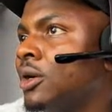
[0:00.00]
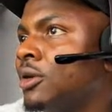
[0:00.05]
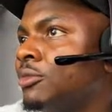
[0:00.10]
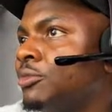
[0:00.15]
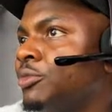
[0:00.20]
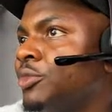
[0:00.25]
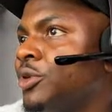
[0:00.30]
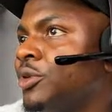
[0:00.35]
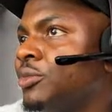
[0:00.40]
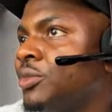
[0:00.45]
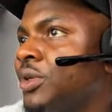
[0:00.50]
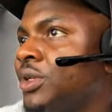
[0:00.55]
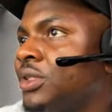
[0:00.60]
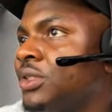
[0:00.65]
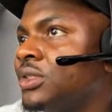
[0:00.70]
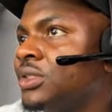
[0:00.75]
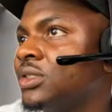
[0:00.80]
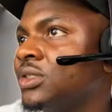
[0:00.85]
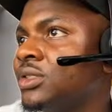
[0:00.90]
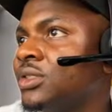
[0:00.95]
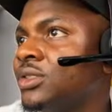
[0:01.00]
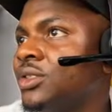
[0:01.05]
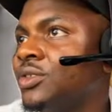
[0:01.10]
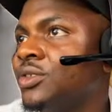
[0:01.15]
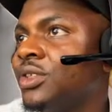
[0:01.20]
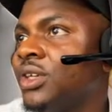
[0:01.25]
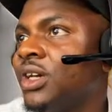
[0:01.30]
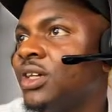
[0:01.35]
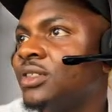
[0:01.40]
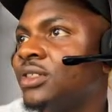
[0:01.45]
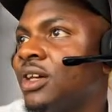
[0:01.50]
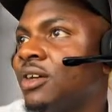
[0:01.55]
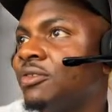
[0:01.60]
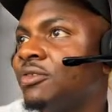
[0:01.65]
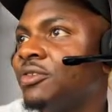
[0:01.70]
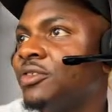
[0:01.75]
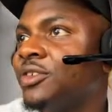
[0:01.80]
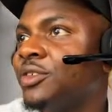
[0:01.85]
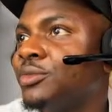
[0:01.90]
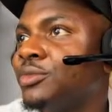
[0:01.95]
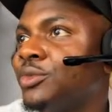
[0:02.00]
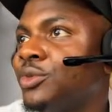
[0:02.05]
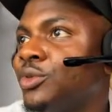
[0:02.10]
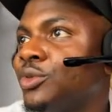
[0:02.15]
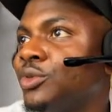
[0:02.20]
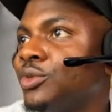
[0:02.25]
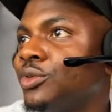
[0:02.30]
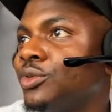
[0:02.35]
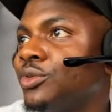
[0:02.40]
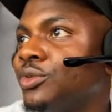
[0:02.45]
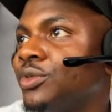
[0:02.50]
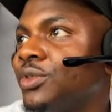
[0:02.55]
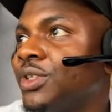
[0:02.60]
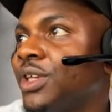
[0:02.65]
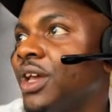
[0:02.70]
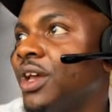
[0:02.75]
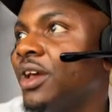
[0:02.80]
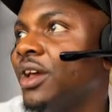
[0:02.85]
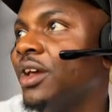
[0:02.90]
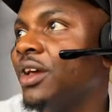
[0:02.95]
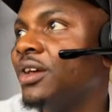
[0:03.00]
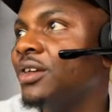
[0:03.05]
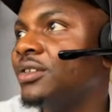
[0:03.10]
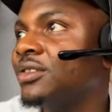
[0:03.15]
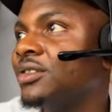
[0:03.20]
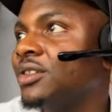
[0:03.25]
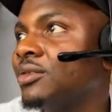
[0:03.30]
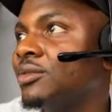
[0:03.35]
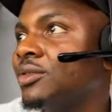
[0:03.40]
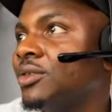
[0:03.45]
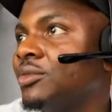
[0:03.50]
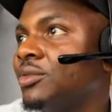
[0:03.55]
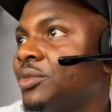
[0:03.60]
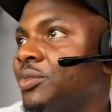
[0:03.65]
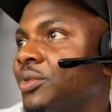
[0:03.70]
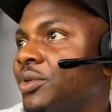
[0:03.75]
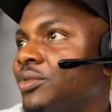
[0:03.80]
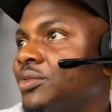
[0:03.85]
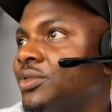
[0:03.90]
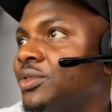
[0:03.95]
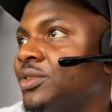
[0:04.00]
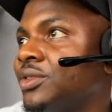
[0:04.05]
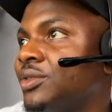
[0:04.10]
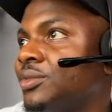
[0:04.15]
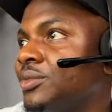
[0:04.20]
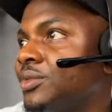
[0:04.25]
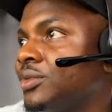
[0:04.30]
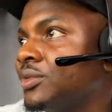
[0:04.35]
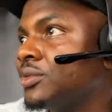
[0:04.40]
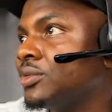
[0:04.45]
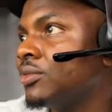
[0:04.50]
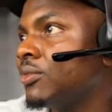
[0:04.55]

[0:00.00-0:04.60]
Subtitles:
Payments. So you guys have crypto. Yes, I'm gonna be paying with crypto.